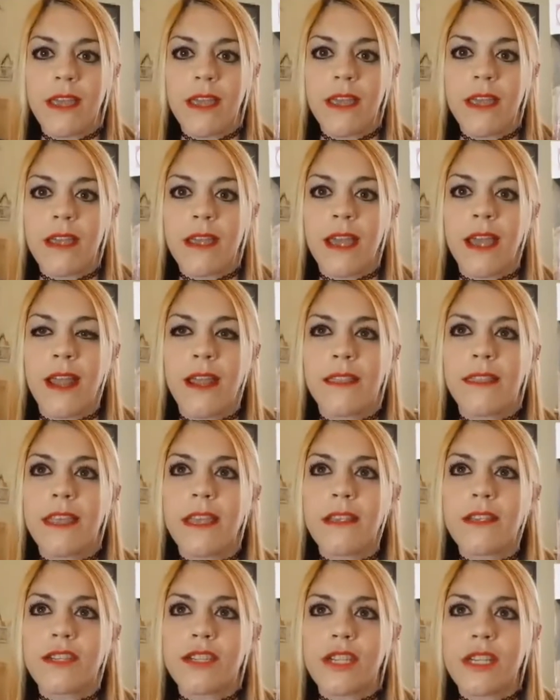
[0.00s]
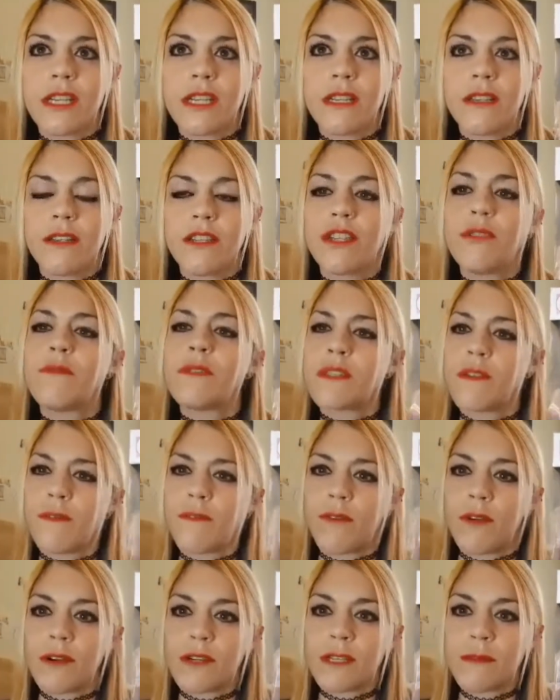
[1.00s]
And I think she, she was the
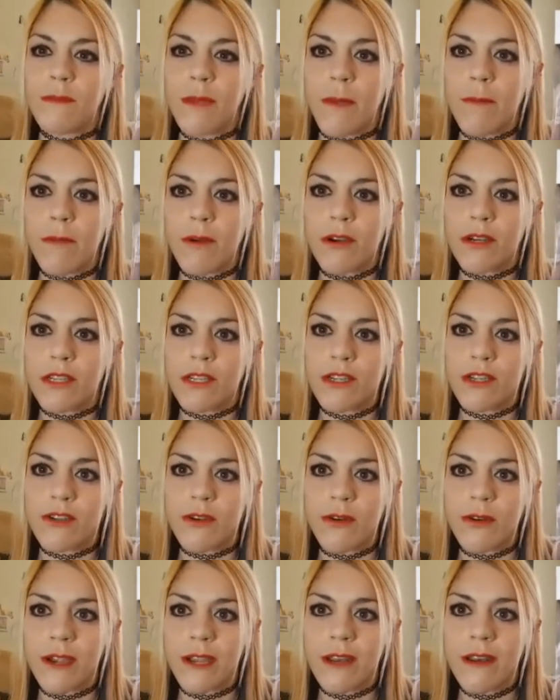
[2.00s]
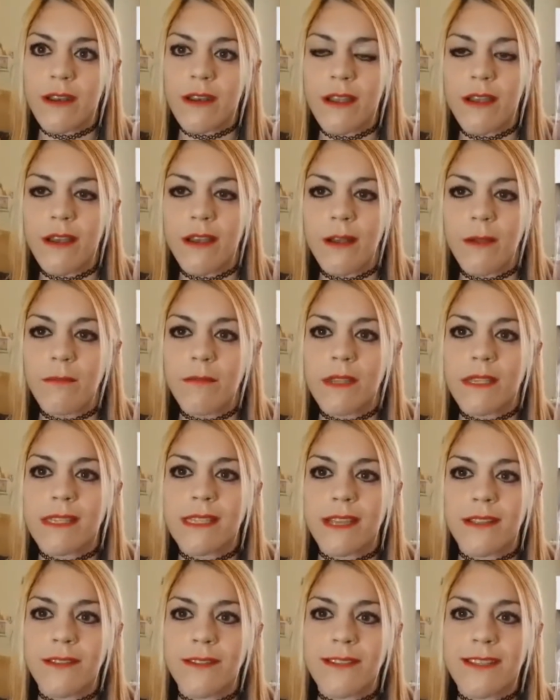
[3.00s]
first member to join um, the
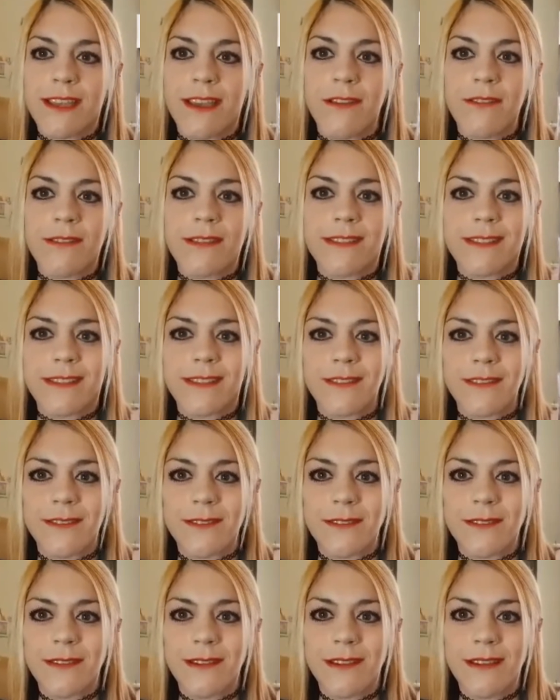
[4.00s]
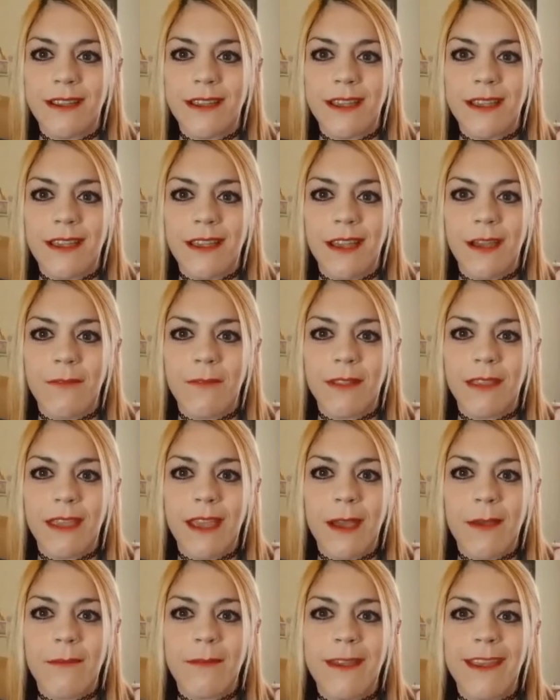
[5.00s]
Sailor Scouts. So I'm really
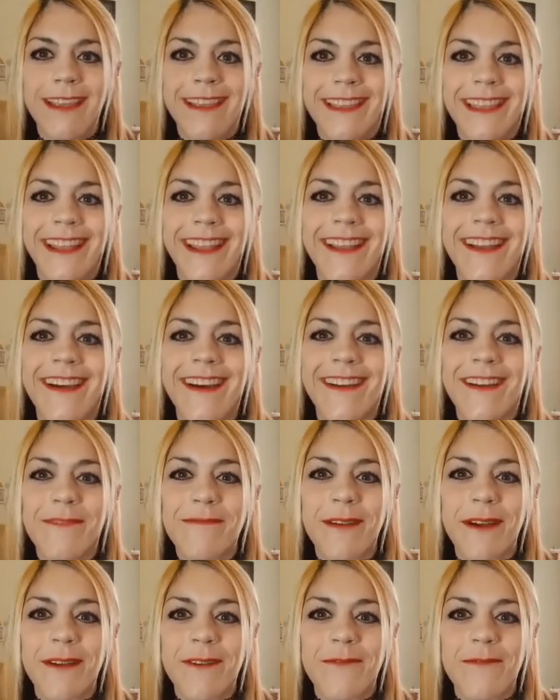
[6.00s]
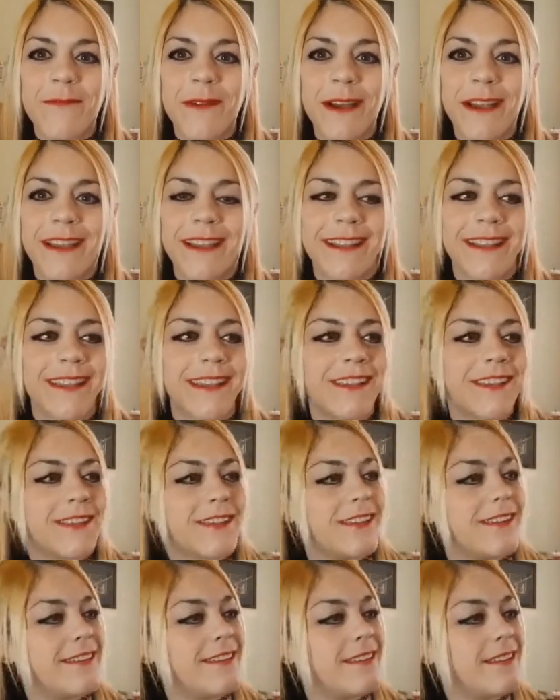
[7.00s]
happy that I got her part of my
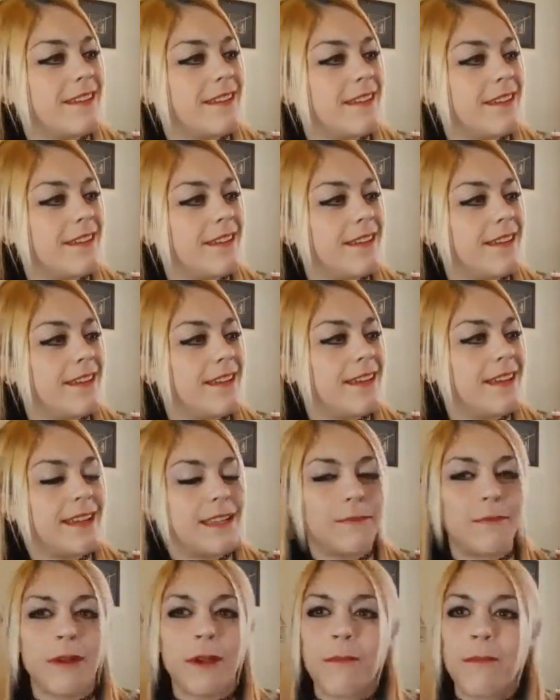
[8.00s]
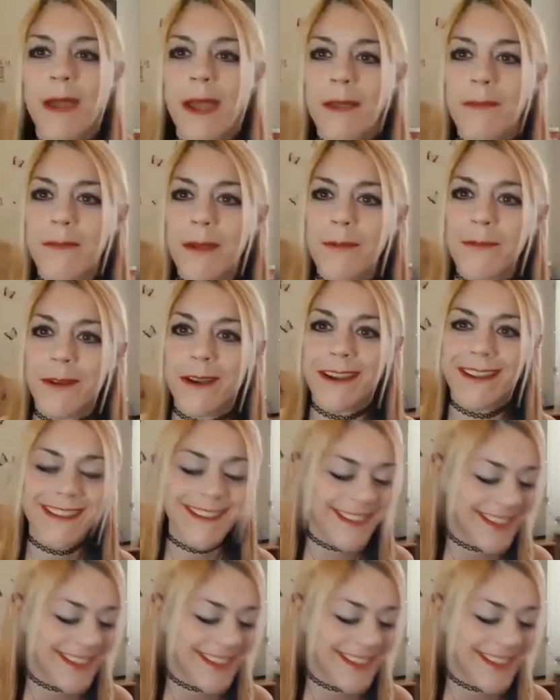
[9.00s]
collection. It's bringing back memories.